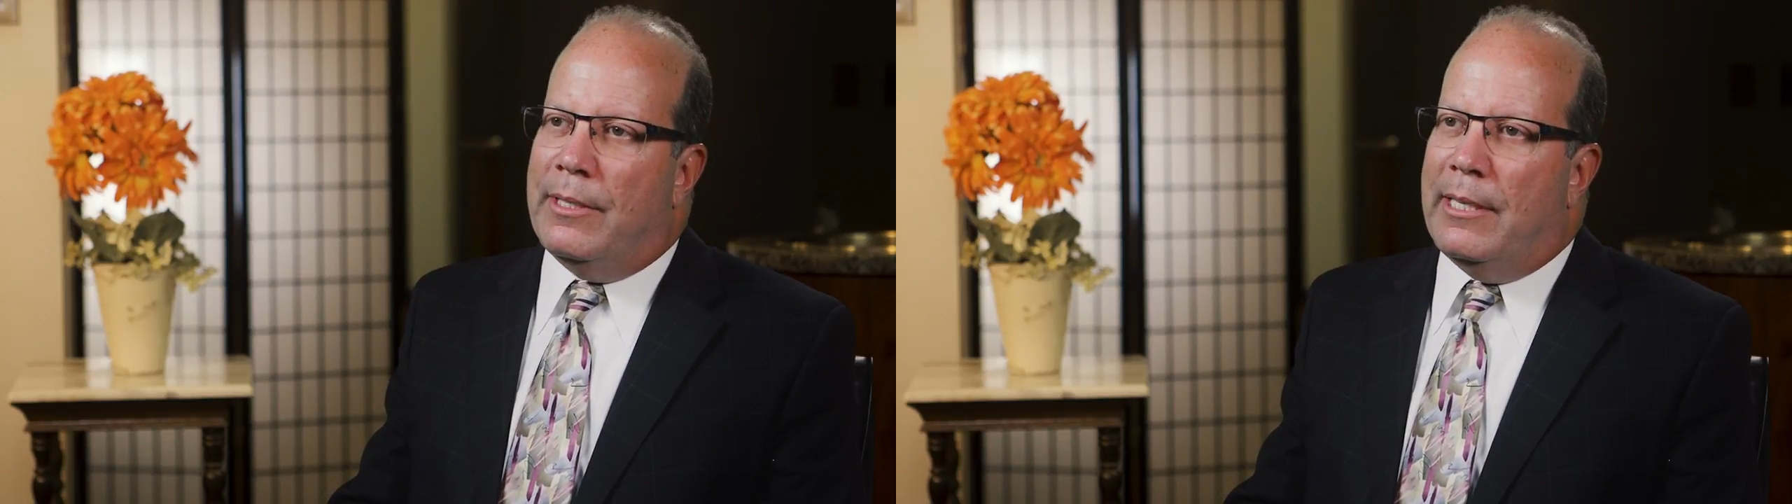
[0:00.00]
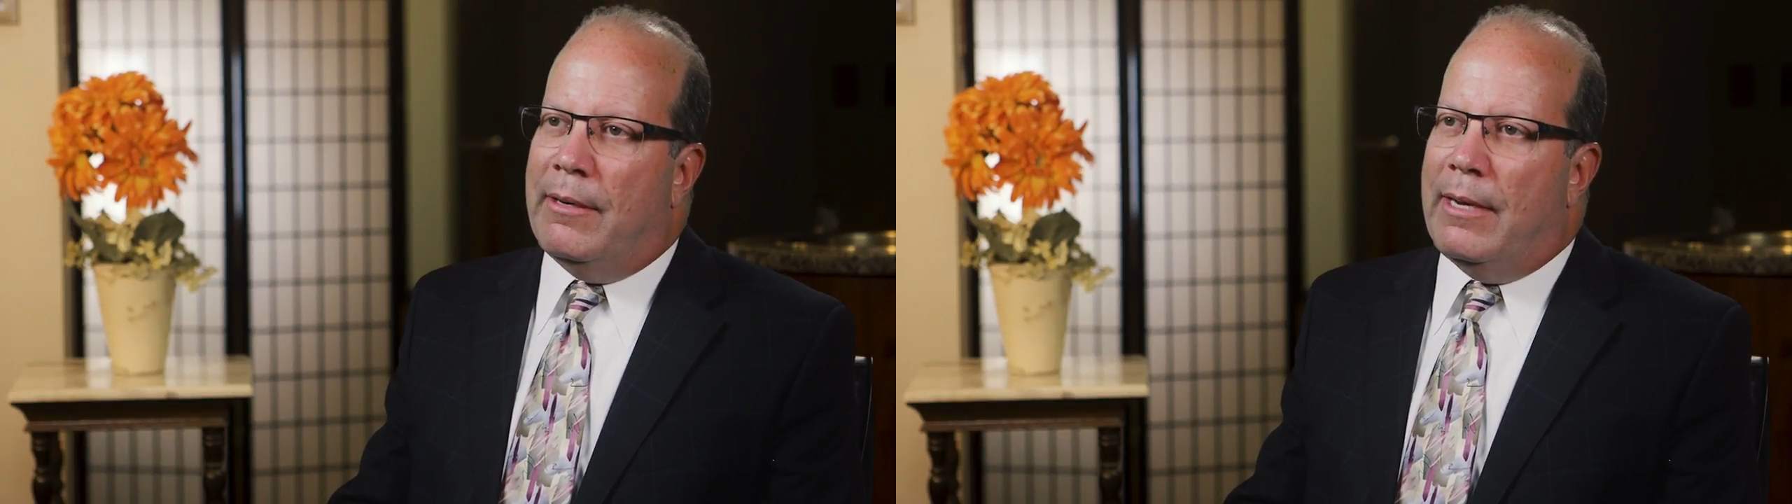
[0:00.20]

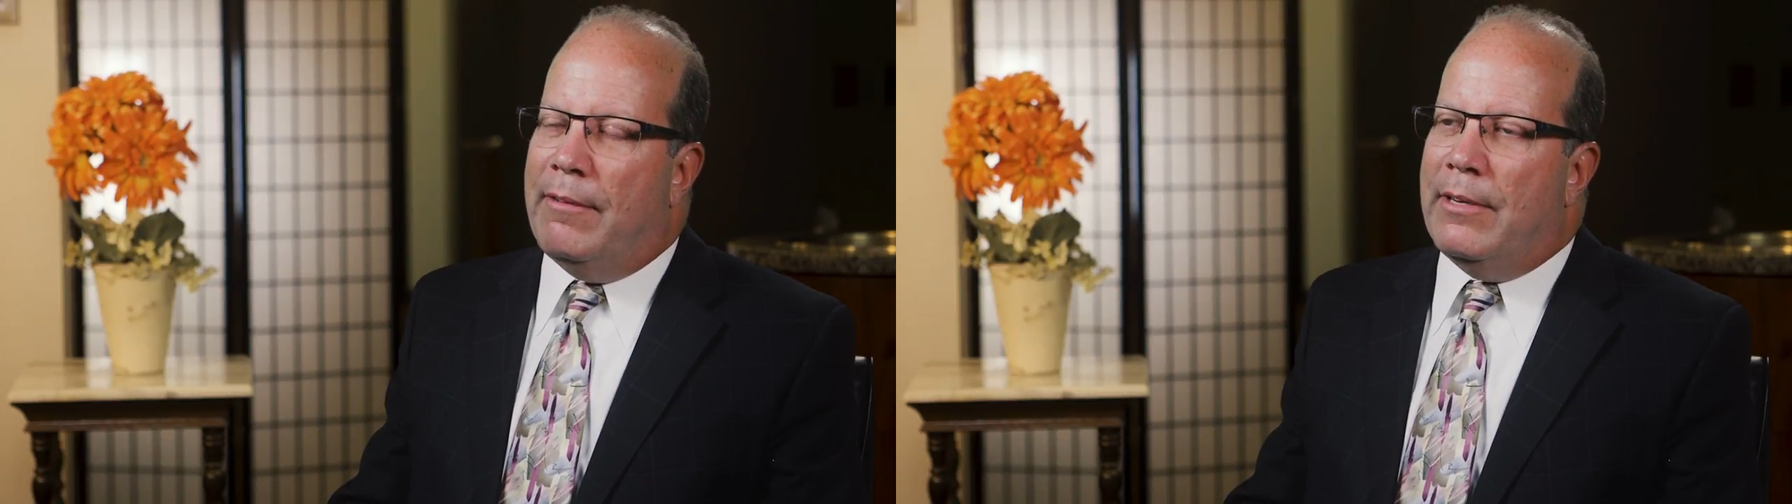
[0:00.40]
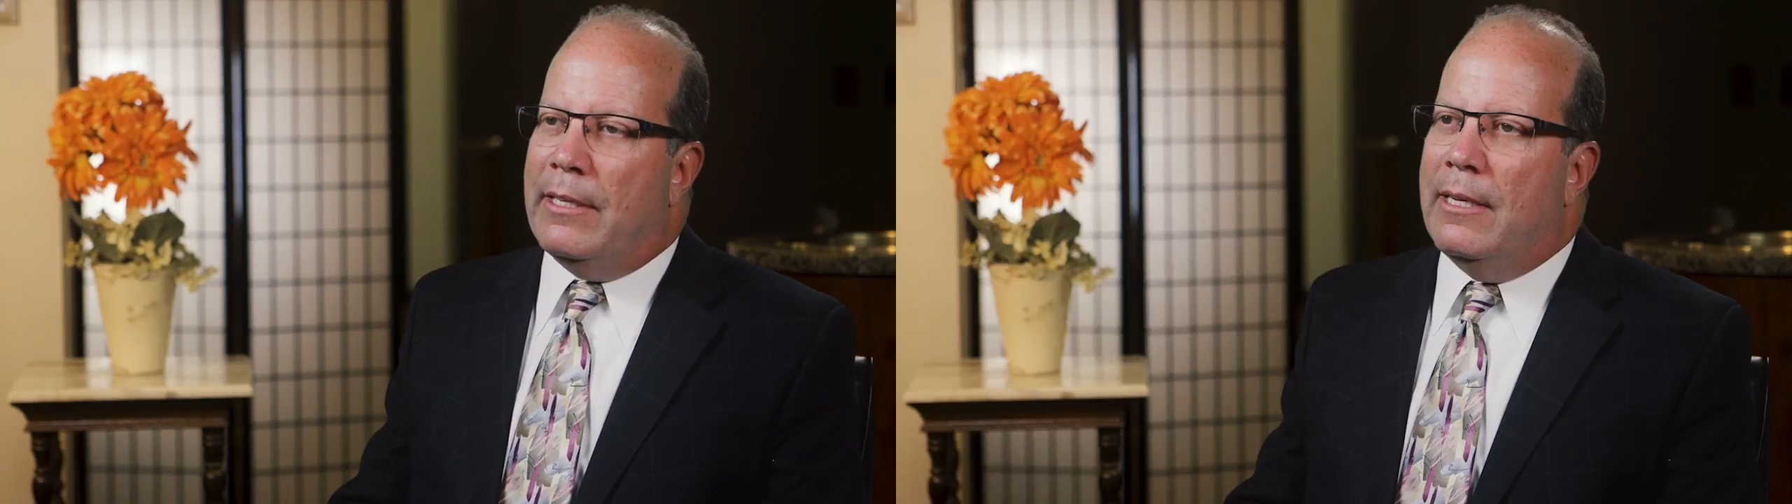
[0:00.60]
You know,
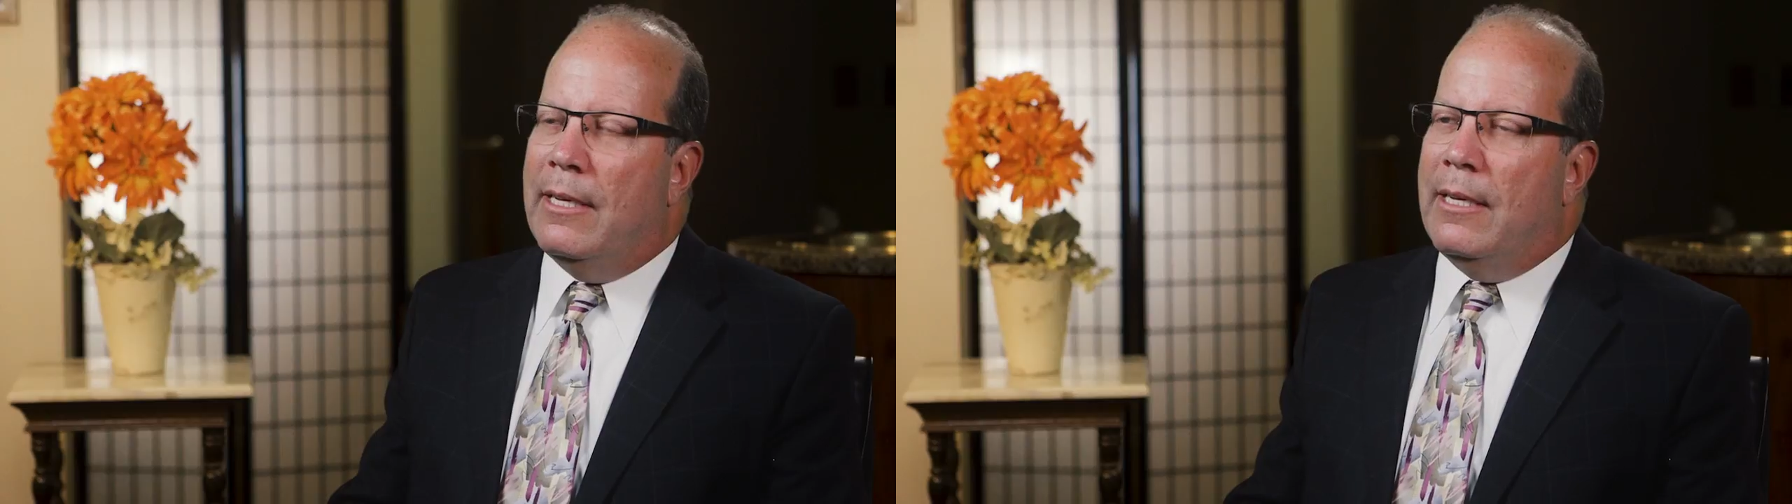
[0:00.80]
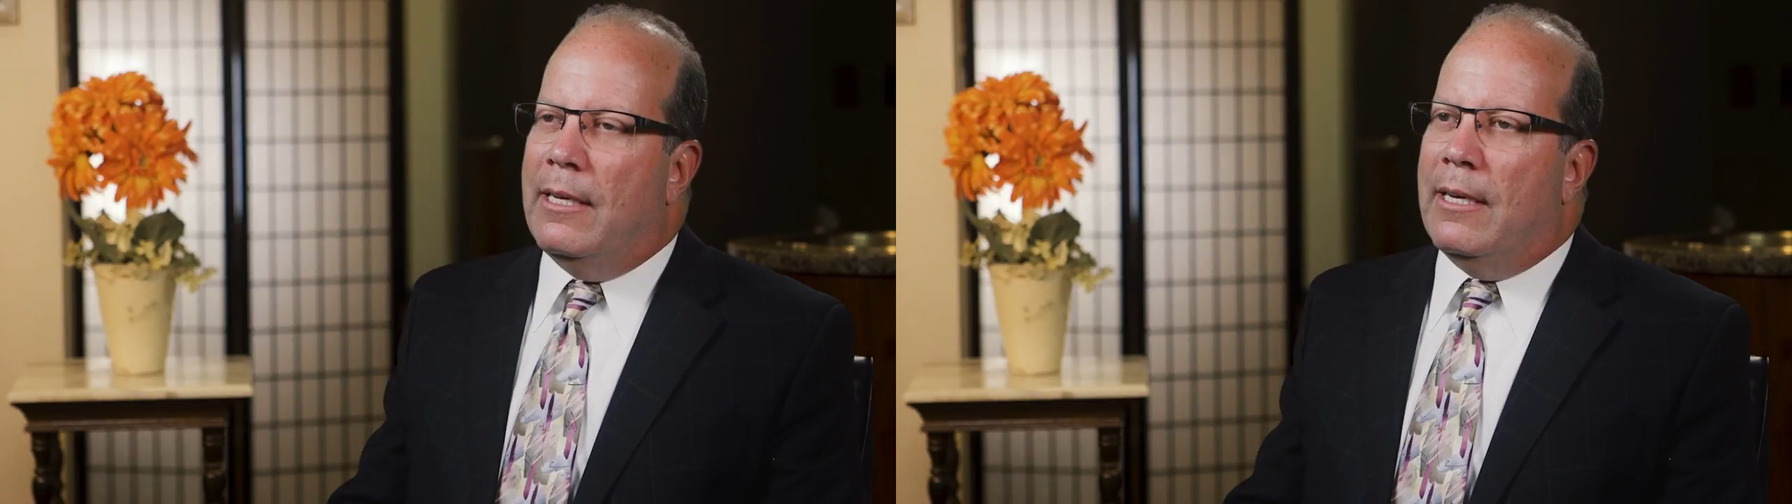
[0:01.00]
having.
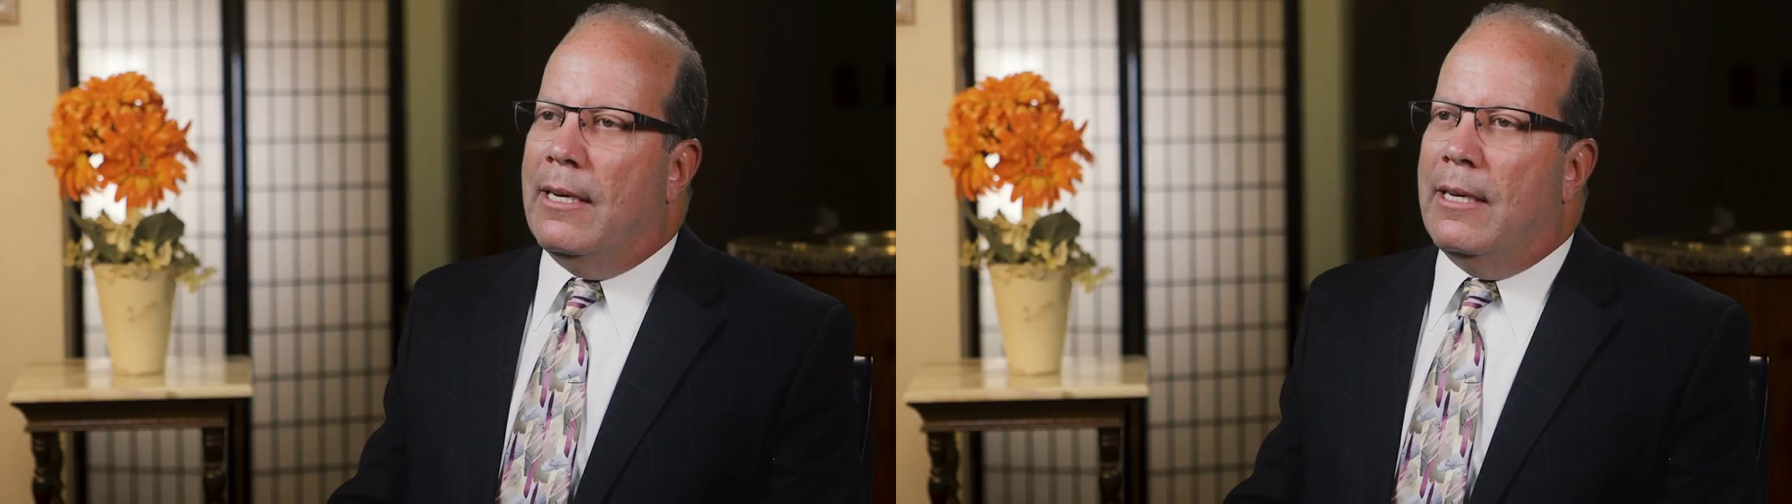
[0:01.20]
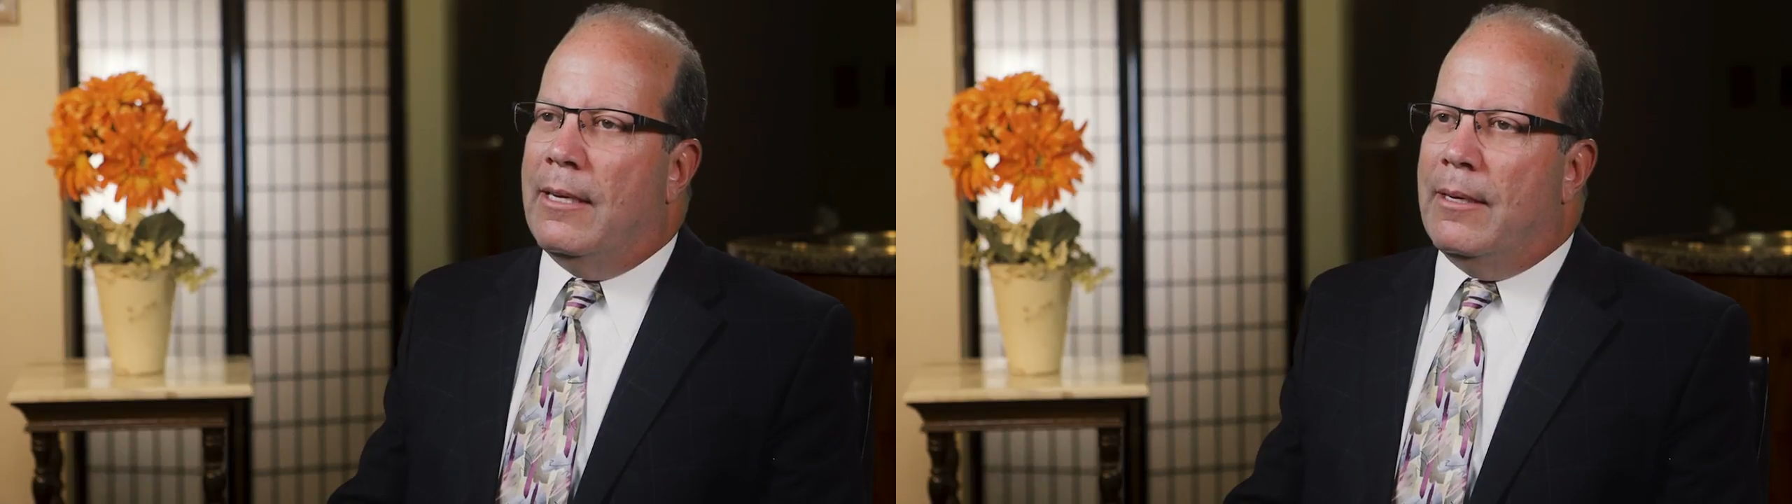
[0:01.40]

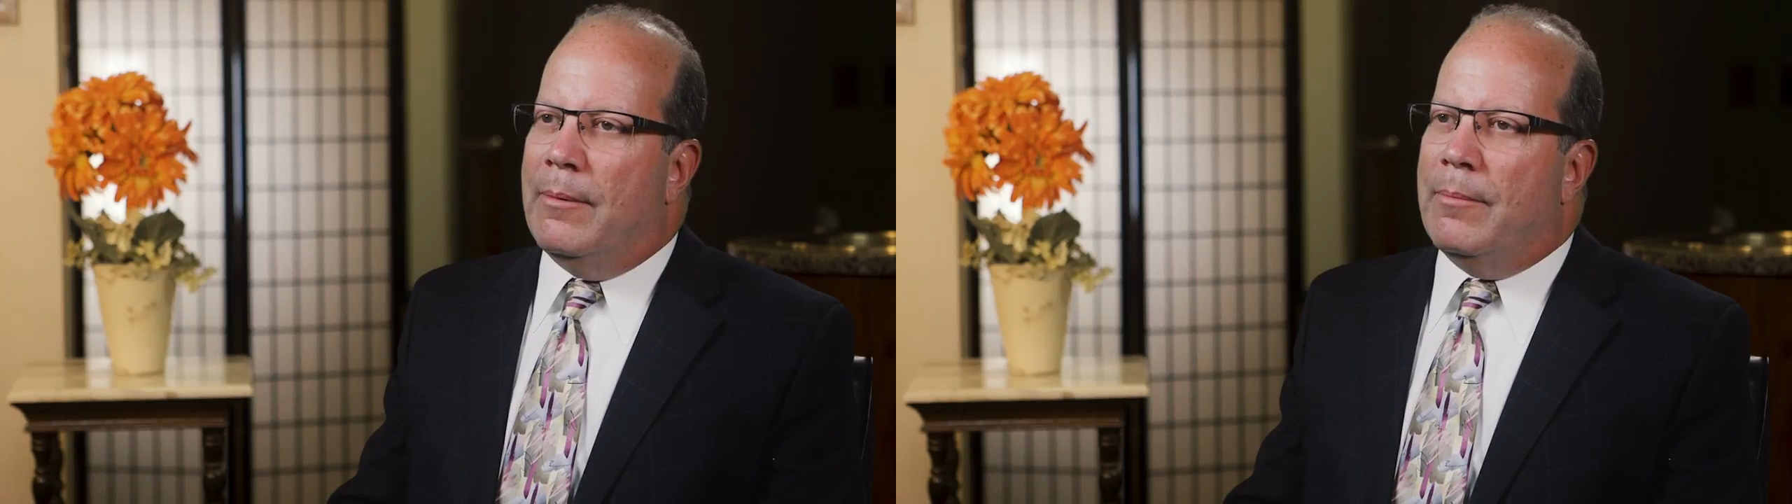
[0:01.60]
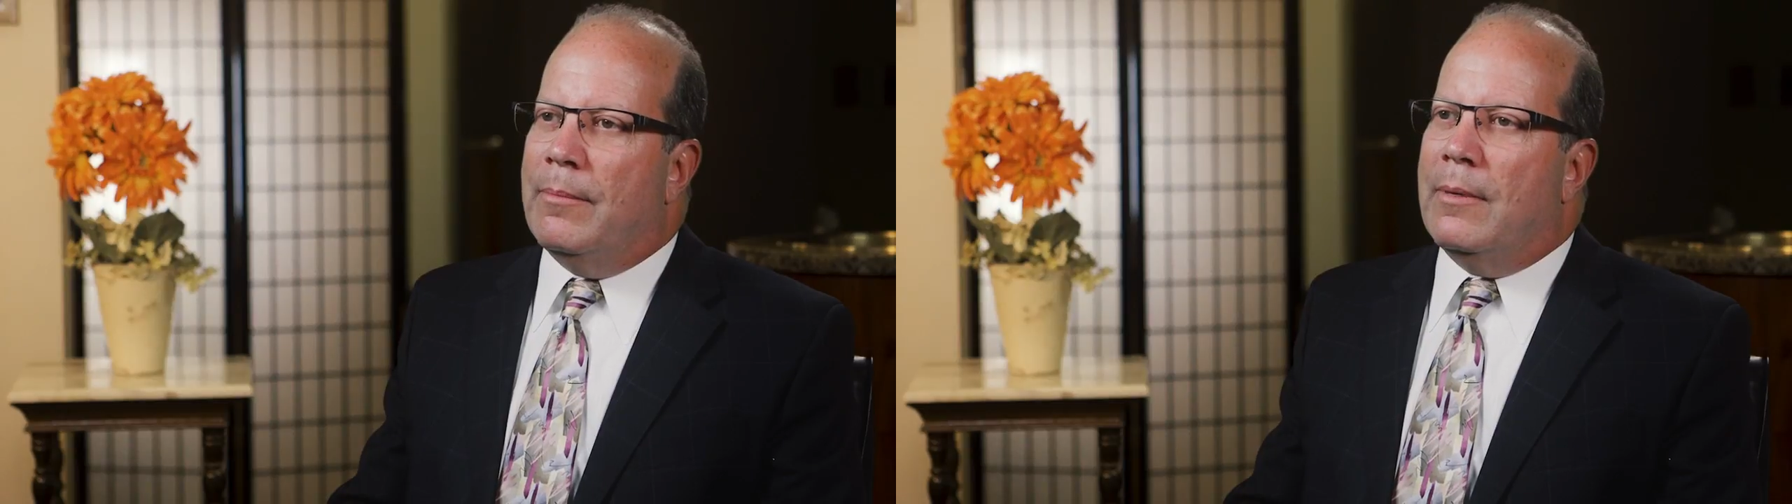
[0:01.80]
Um,